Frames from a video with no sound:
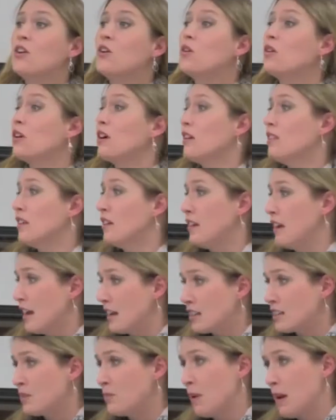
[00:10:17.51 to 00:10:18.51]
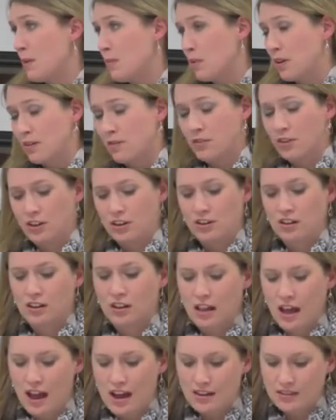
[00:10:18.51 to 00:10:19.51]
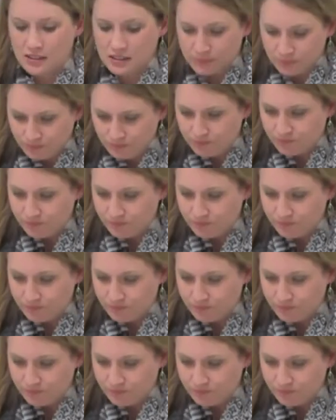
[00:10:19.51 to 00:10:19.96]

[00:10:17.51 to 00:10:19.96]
or on their next paper for your class.